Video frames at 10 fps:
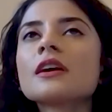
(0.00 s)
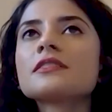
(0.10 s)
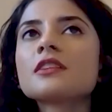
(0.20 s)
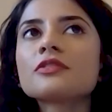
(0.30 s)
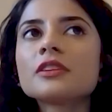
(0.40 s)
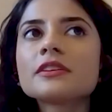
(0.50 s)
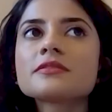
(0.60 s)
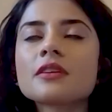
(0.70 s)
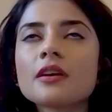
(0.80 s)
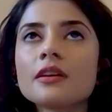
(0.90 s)
I definitely
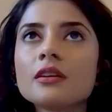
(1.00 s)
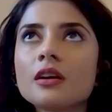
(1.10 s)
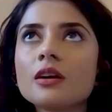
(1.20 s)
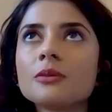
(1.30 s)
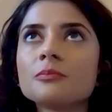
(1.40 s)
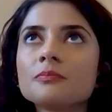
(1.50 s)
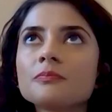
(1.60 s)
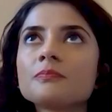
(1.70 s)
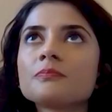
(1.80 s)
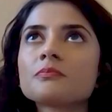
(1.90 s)
say
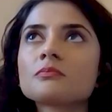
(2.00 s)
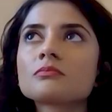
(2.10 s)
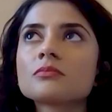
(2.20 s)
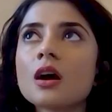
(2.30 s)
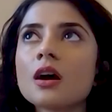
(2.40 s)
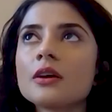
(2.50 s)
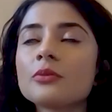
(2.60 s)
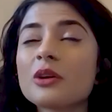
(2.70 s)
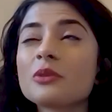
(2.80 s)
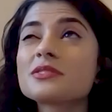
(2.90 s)
I
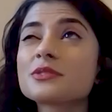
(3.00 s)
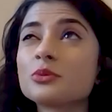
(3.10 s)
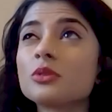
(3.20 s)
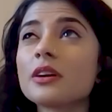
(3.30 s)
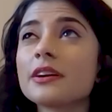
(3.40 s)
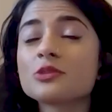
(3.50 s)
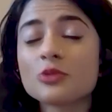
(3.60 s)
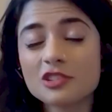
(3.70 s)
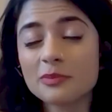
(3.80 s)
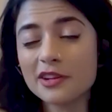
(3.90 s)
when I was in school I
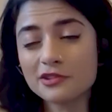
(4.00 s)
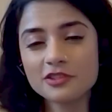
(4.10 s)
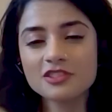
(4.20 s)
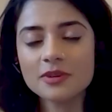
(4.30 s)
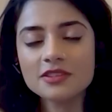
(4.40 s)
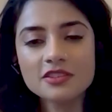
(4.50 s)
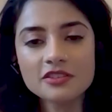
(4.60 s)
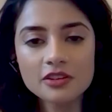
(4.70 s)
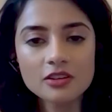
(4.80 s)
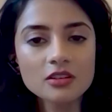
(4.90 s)
switched majors my
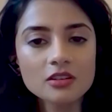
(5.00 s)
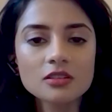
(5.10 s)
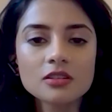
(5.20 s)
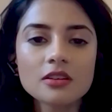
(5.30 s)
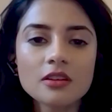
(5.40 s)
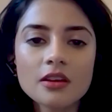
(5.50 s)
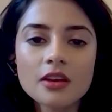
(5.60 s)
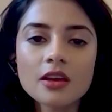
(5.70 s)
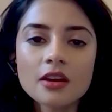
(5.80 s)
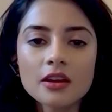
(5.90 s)
senior year
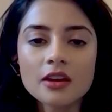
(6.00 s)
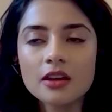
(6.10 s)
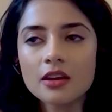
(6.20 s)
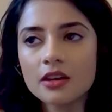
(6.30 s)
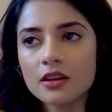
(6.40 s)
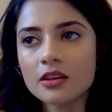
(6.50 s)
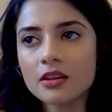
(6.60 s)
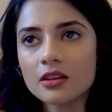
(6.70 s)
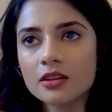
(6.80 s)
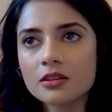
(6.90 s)
and
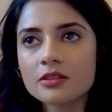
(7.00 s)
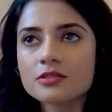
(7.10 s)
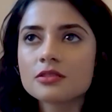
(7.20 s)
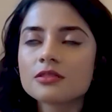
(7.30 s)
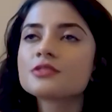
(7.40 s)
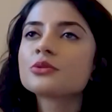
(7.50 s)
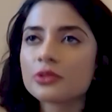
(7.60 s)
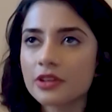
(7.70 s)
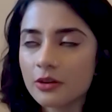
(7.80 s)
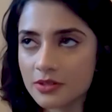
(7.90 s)
because the
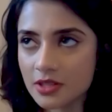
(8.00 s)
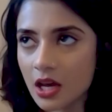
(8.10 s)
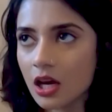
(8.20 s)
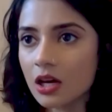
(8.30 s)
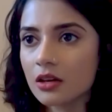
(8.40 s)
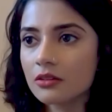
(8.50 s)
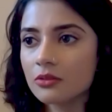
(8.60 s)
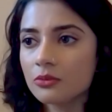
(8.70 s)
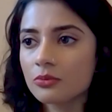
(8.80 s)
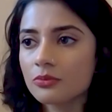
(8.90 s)
school that I was at
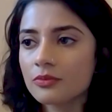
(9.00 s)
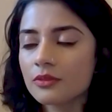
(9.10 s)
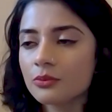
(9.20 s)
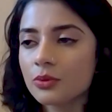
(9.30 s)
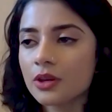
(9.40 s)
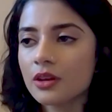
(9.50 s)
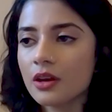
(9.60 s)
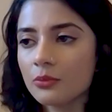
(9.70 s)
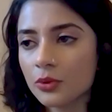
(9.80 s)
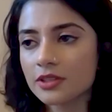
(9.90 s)
we
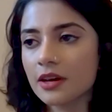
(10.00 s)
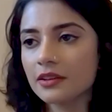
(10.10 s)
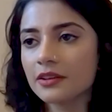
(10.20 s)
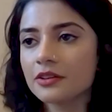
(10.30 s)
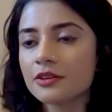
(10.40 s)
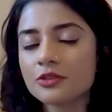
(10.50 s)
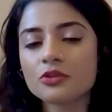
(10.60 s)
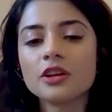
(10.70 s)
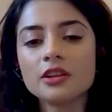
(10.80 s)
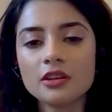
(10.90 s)
had like a
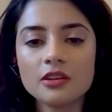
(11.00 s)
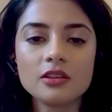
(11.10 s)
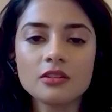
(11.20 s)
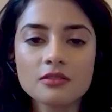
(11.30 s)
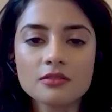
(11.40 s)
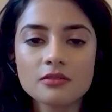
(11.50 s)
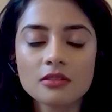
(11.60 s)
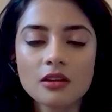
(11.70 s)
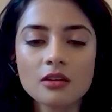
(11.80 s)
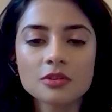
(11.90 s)
3D
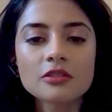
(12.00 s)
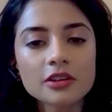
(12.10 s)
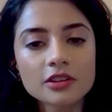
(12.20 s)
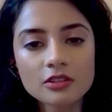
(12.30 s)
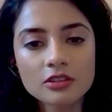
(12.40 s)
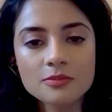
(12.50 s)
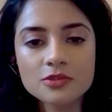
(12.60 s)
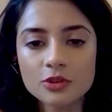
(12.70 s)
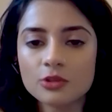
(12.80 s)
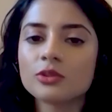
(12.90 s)
curriculum
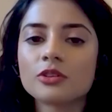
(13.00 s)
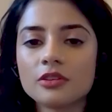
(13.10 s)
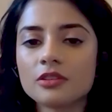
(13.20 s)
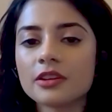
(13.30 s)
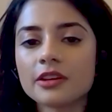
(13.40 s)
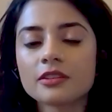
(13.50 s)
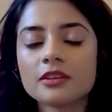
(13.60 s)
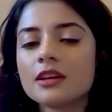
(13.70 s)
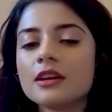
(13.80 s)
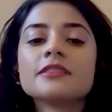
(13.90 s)
so you learned like
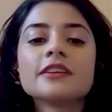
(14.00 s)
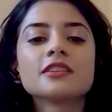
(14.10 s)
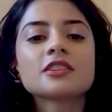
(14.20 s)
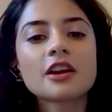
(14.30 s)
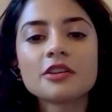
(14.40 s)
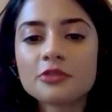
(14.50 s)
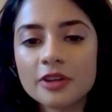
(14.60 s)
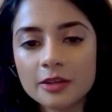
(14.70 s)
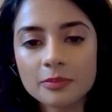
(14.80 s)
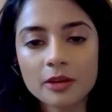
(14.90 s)
the entire
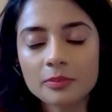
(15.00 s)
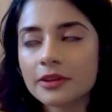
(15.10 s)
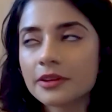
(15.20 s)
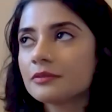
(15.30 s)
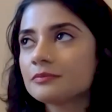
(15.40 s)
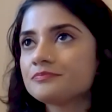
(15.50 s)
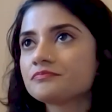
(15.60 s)
3D pipeline.